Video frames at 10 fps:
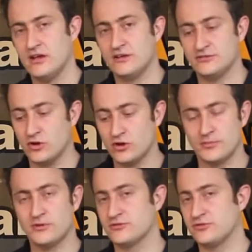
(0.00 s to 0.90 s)
It's not
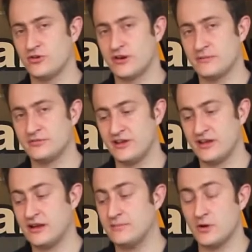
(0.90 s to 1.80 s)
a book for touring in
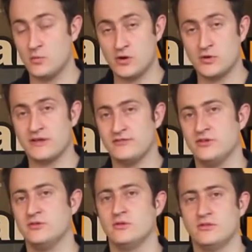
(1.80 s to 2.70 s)
particular, but it will give
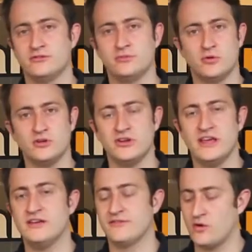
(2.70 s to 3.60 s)
you the support you
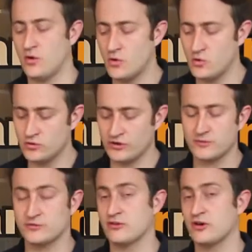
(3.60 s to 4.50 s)
need for all
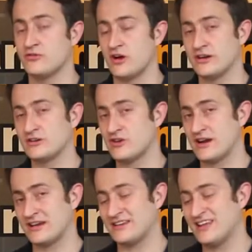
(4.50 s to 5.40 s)
types of road riding,
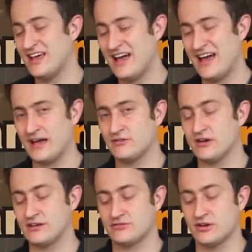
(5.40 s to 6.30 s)
track days and
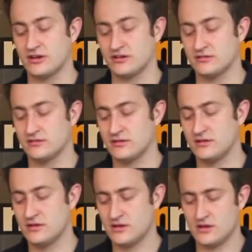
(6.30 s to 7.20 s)
race riding.
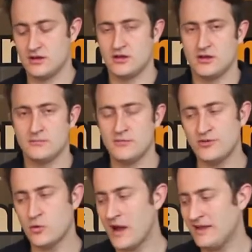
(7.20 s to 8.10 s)

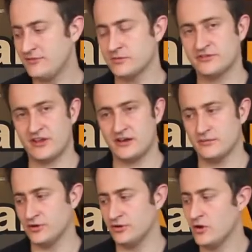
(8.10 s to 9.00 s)
Moving away from the
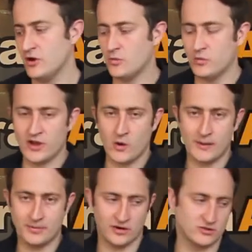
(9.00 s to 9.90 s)
standard boot, we go
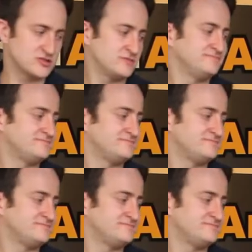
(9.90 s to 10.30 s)
up a notch.